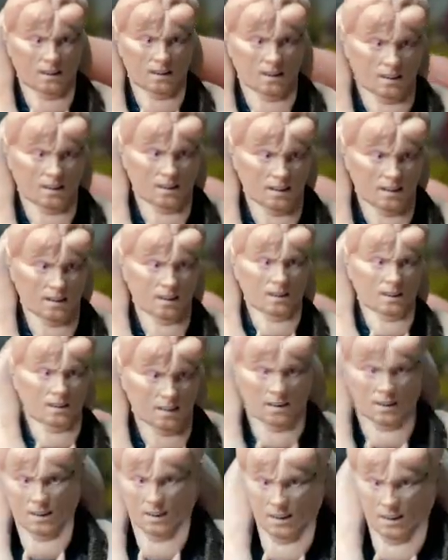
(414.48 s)

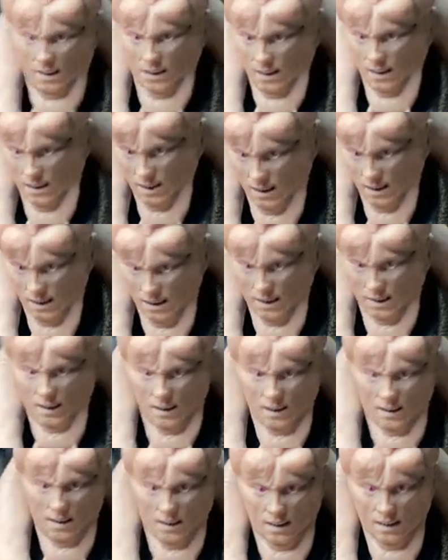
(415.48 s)

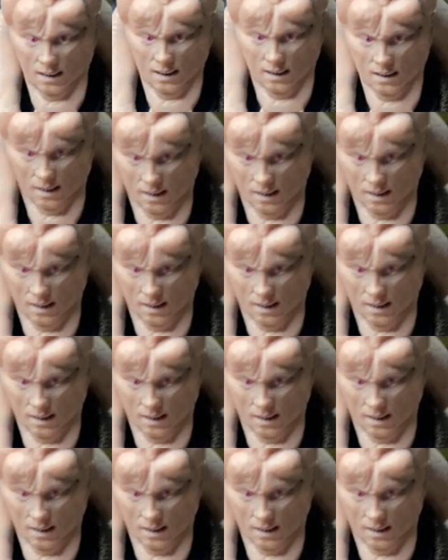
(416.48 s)
[no speech]